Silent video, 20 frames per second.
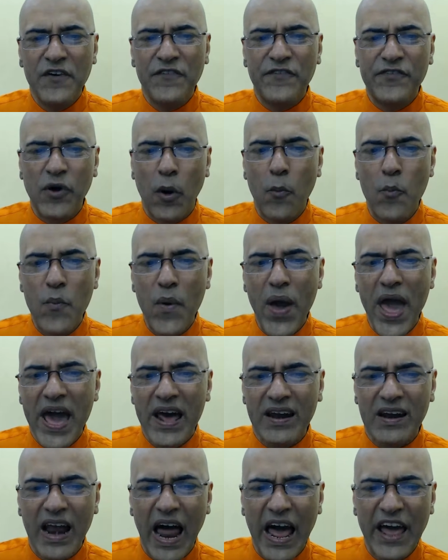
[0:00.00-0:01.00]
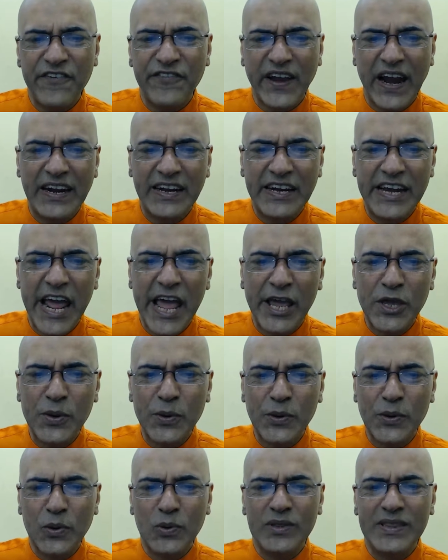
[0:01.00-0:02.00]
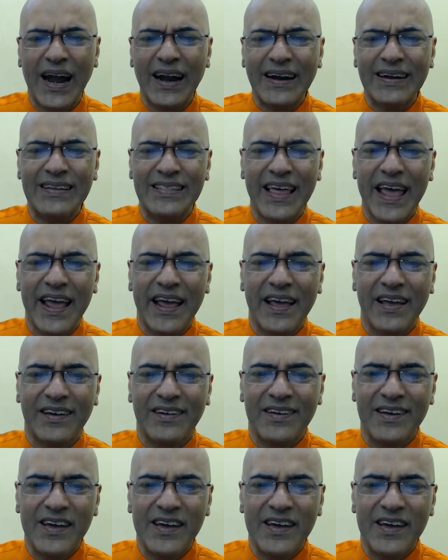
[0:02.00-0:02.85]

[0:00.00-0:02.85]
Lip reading: from where life can take you to that thing